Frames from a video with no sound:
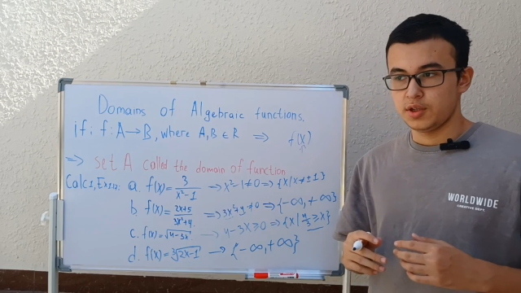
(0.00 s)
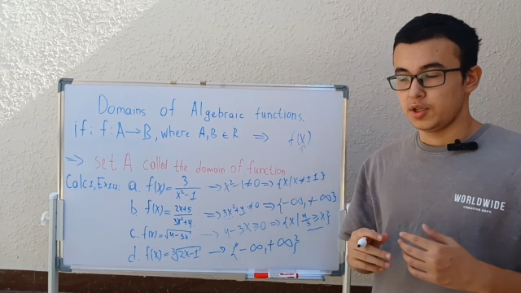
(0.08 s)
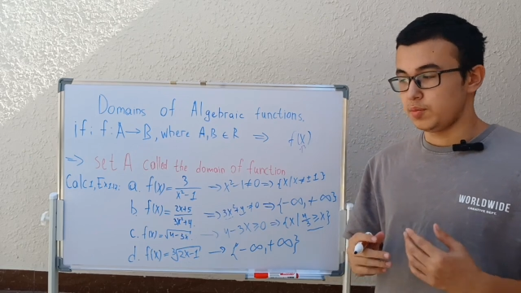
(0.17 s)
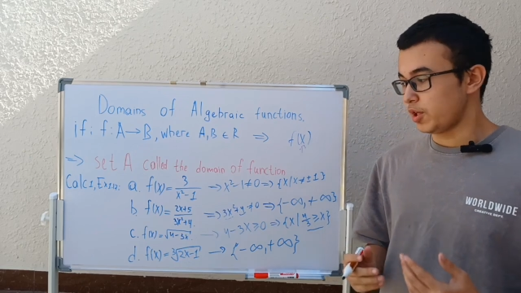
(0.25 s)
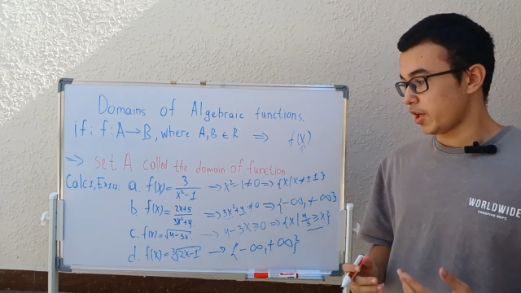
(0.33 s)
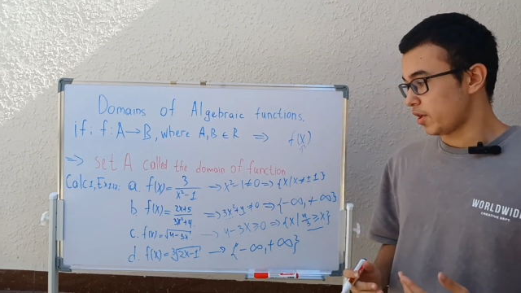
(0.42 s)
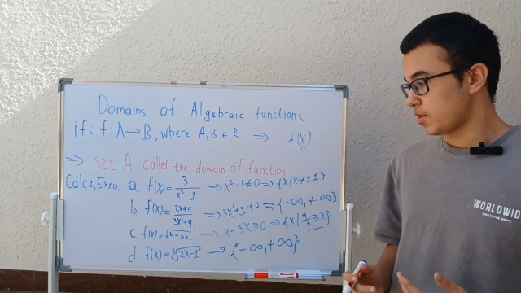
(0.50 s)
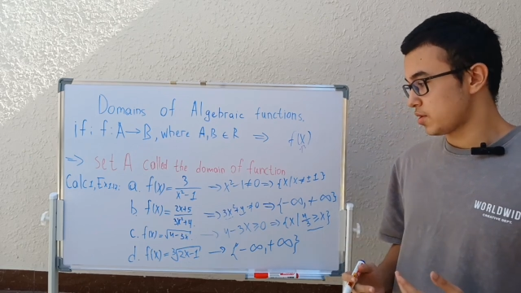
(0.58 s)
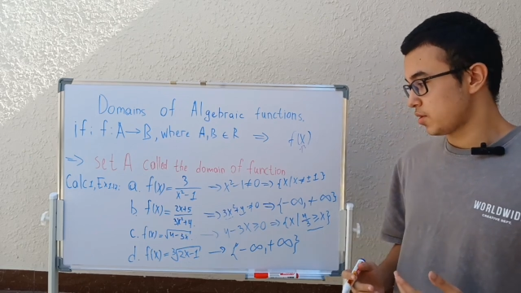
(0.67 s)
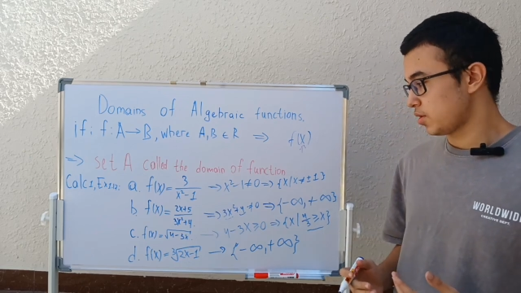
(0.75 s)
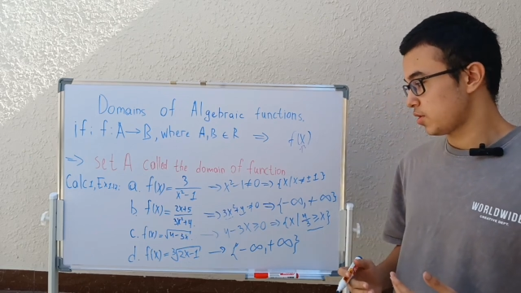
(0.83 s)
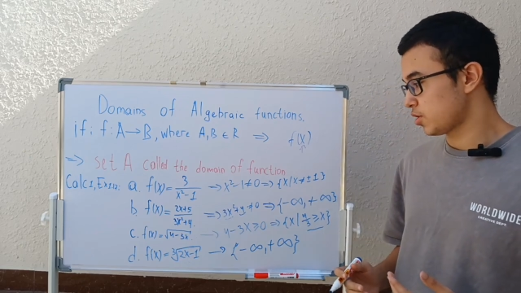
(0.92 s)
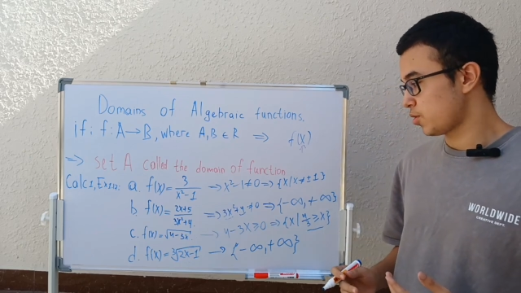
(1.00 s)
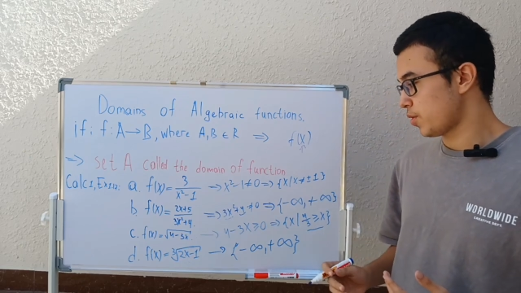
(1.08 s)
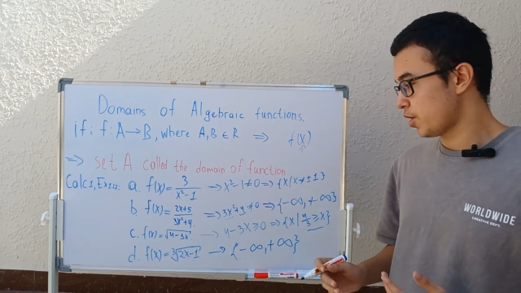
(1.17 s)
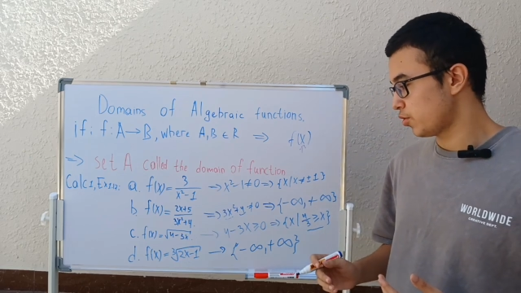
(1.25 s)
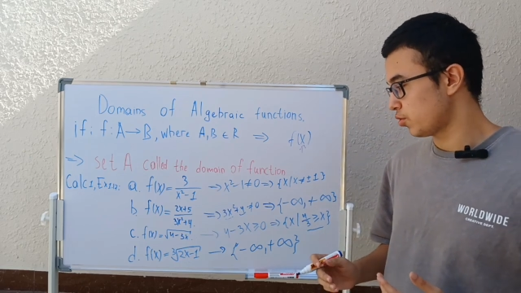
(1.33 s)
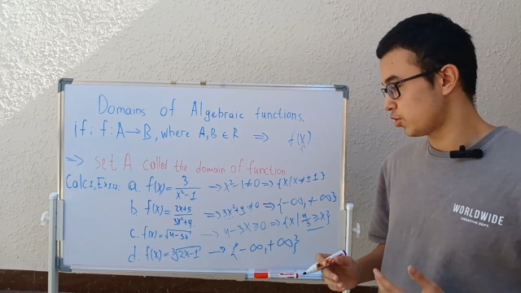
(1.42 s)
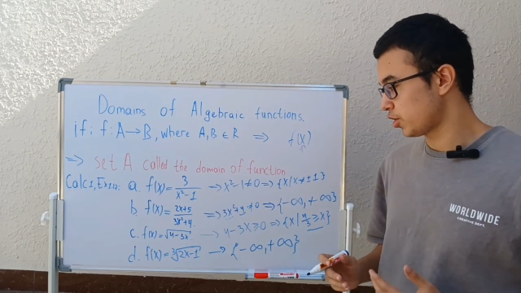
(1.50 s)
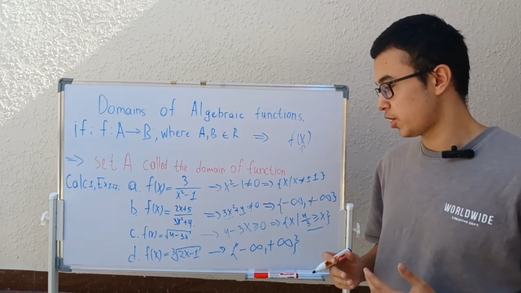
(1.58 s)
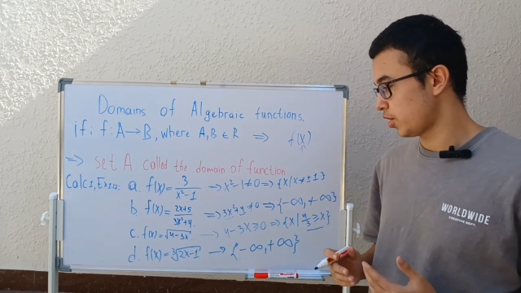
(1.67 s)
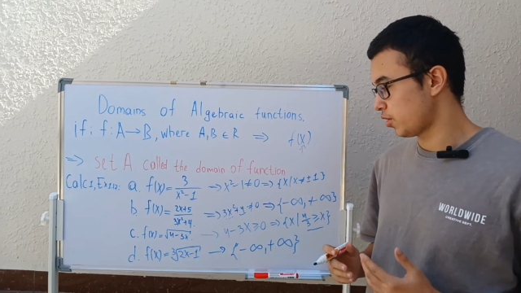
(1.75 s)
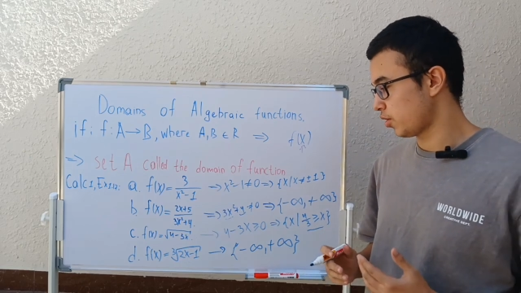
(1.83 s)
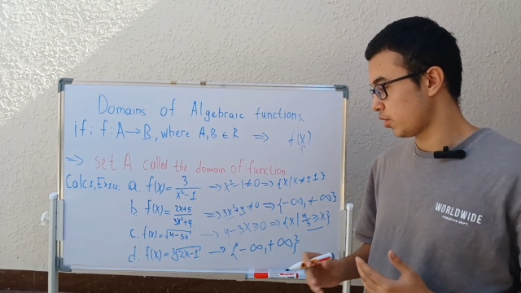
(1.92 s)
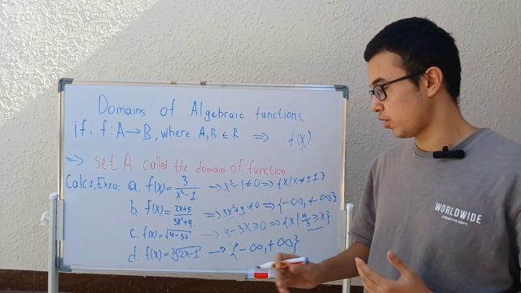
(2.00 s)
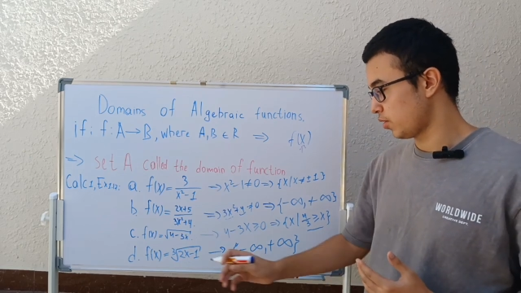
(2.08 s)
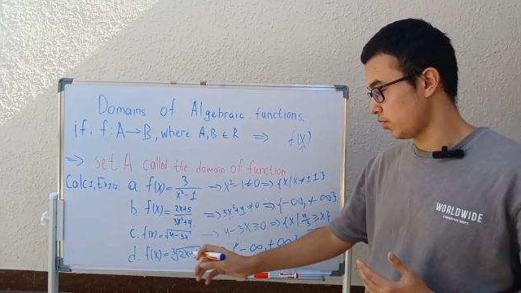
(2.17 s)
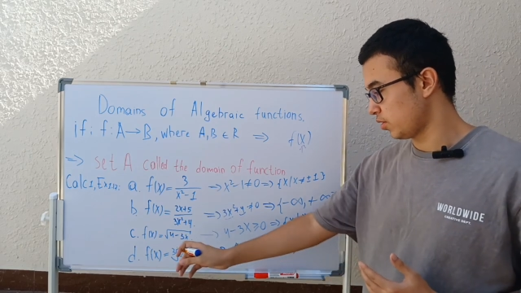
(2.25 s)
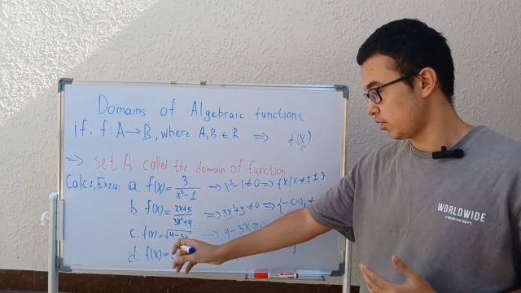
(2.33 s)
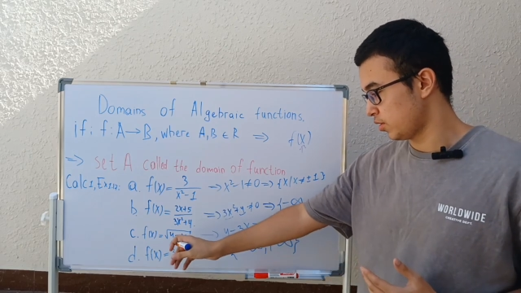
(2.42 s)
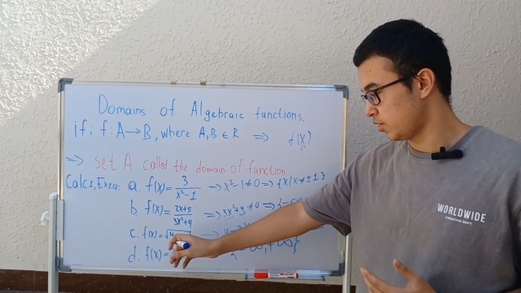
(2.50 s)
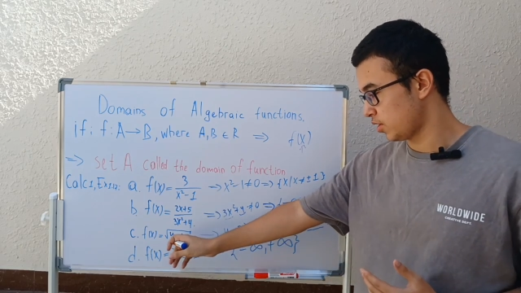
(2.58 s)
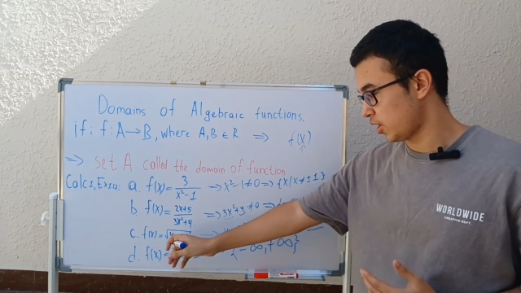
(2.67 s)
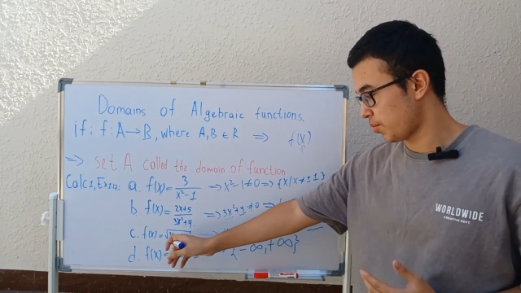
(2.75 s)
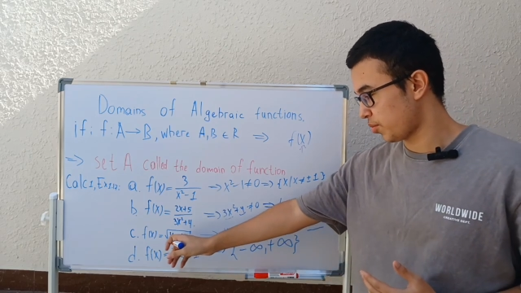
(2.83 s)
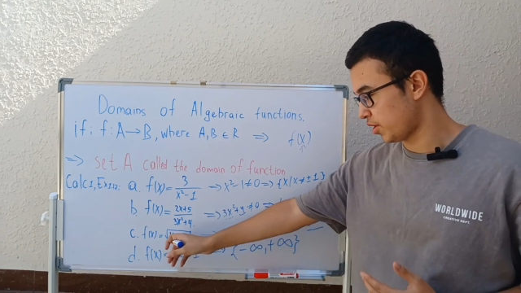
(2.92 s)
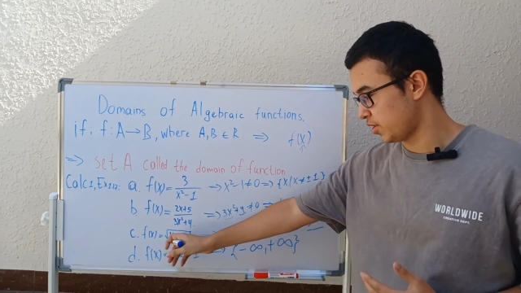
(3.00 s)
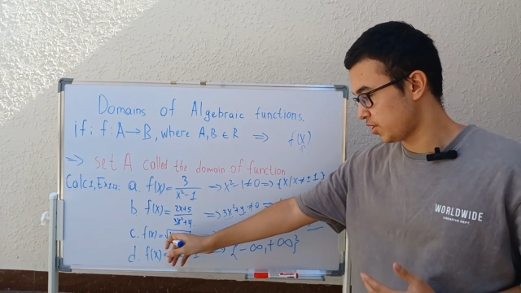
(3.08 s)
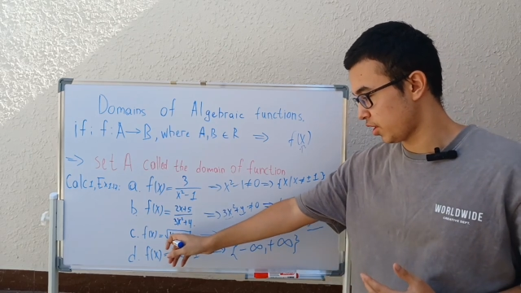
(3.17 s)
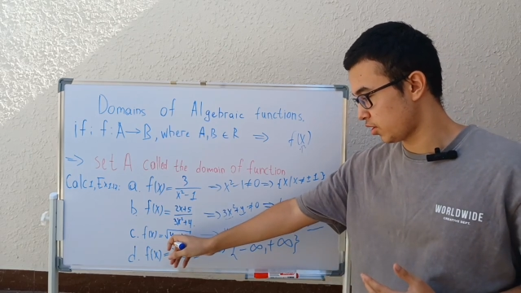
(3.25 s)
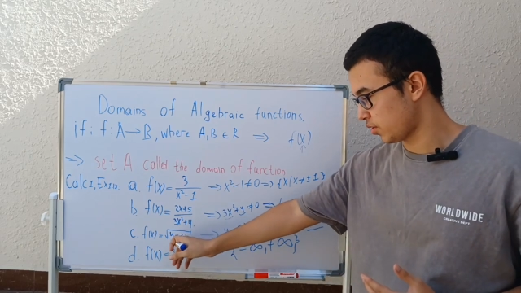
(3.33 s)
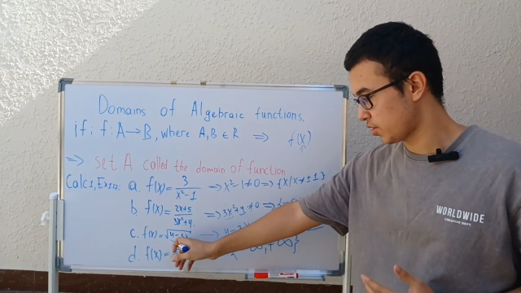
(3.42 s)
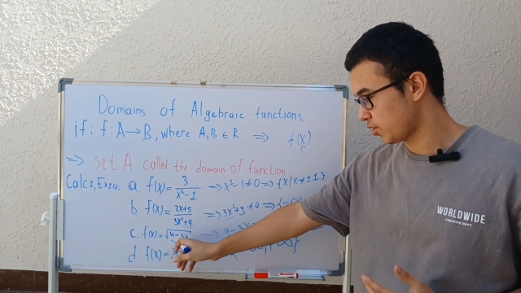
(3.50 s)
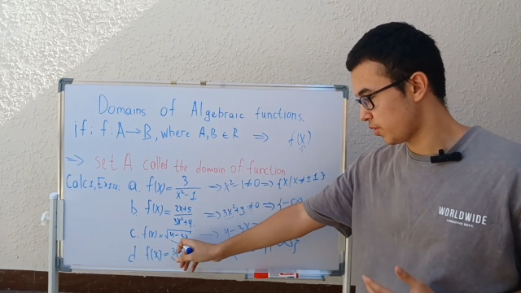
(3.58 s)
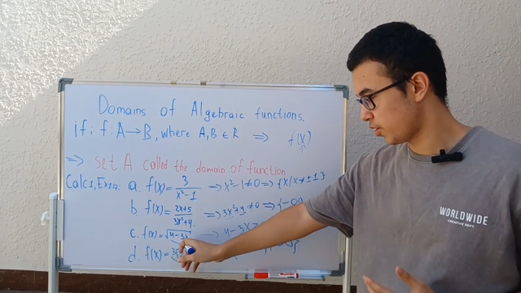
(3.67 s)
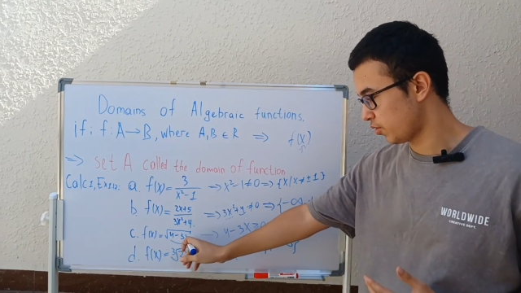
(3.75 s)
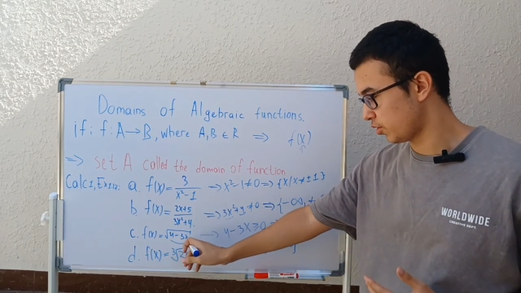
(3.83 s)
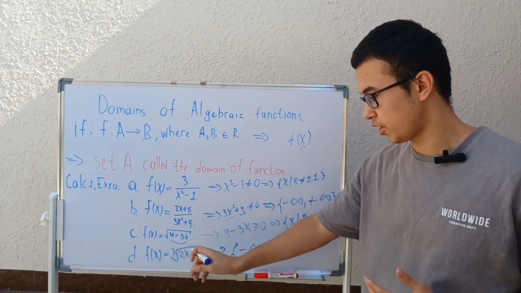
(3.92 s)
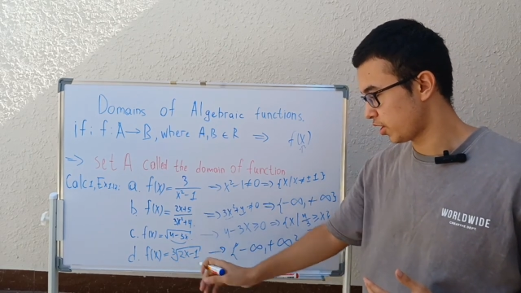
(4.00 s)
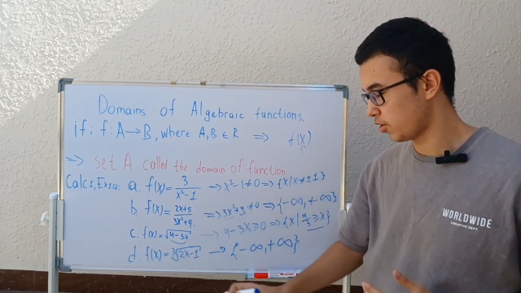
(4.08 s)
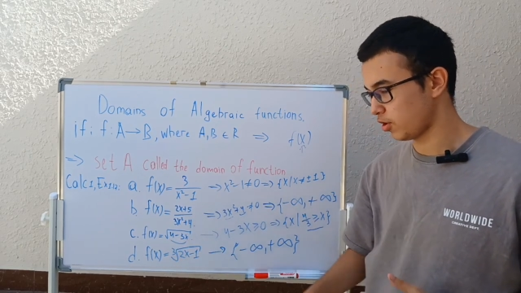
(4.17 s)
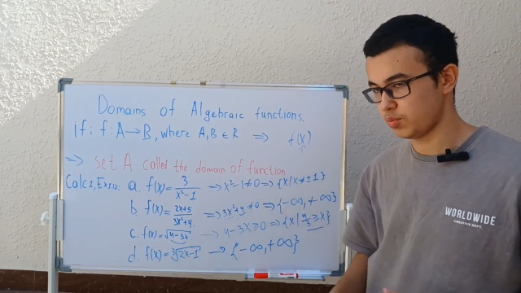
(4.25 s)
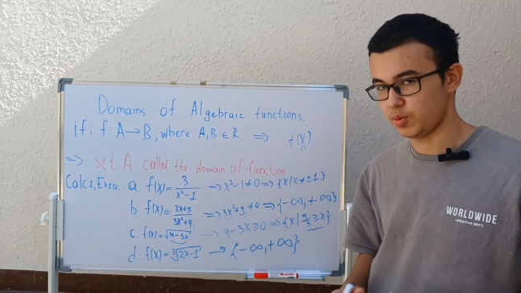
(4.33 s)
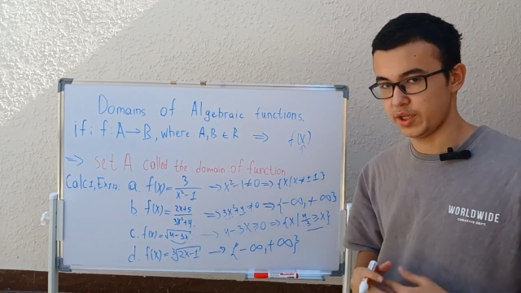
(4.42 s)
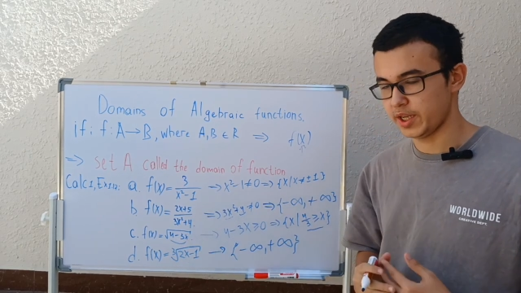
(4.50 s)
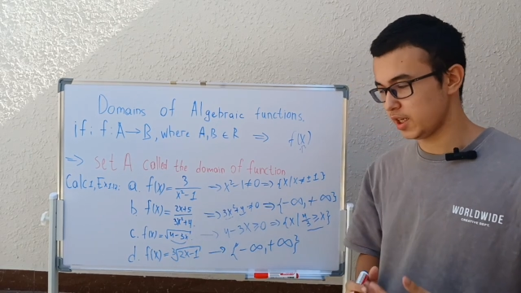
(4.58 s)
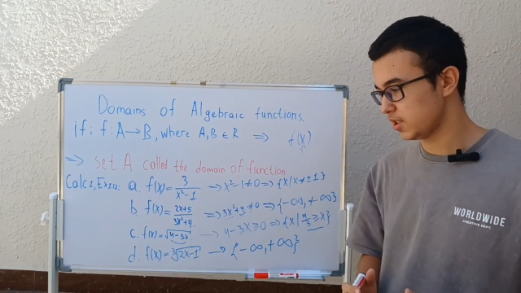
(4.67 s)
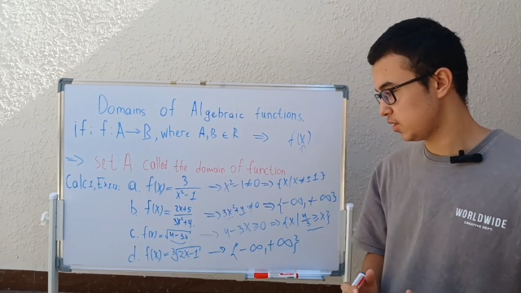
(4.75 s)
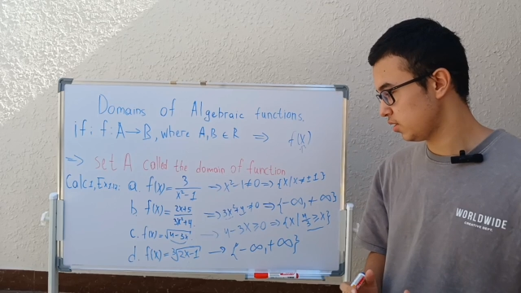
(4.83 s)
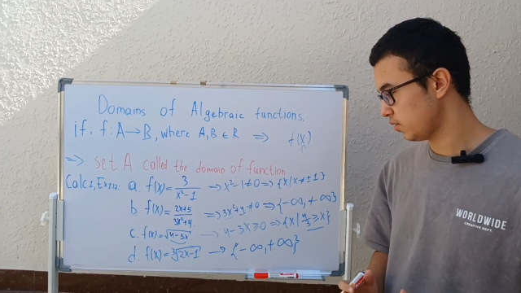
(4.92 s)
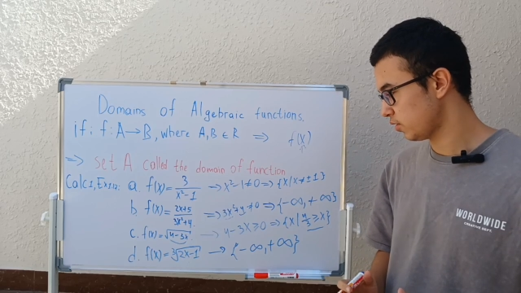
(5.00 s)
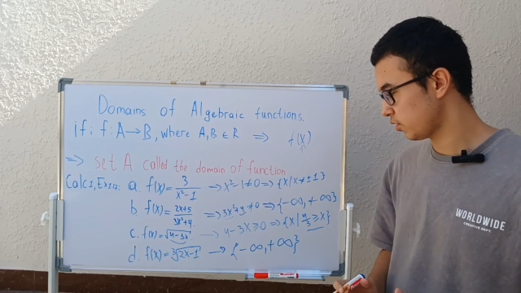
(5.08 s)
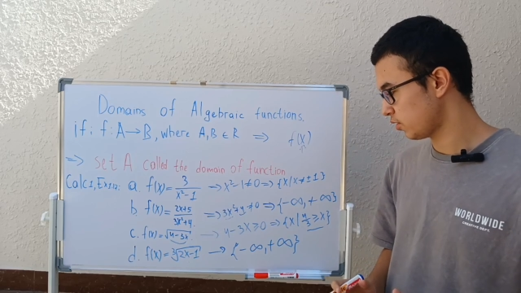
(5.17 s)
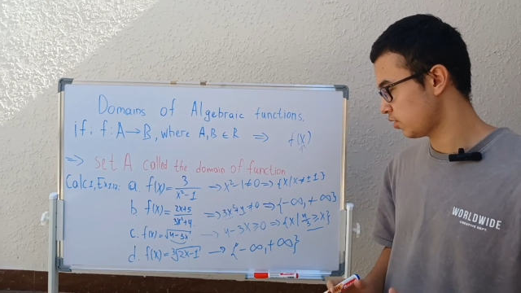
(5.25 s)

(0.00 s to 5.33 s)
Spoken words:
And because square root cannot, the number inside of square root cannot be negative,